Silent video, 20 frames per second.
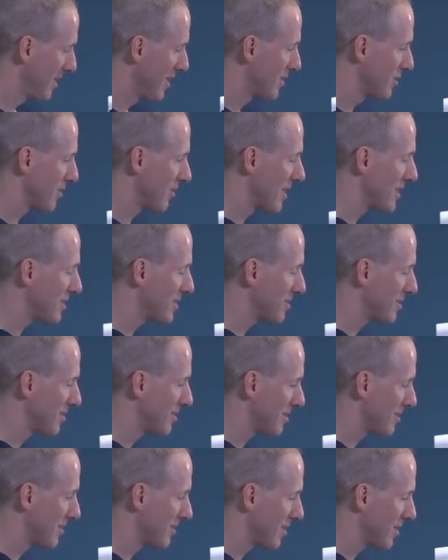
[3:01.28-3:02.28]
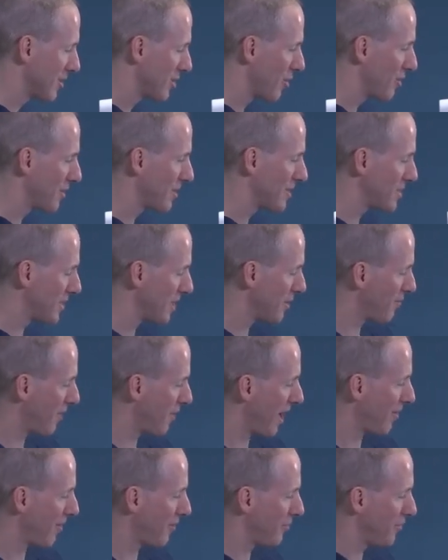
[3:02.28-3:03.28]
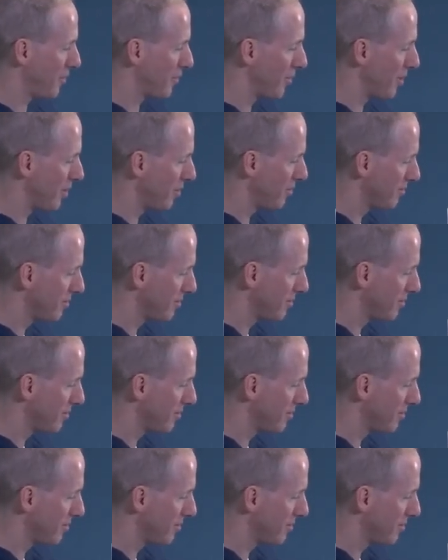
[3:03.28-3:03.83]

So let's go to the G5, if you will.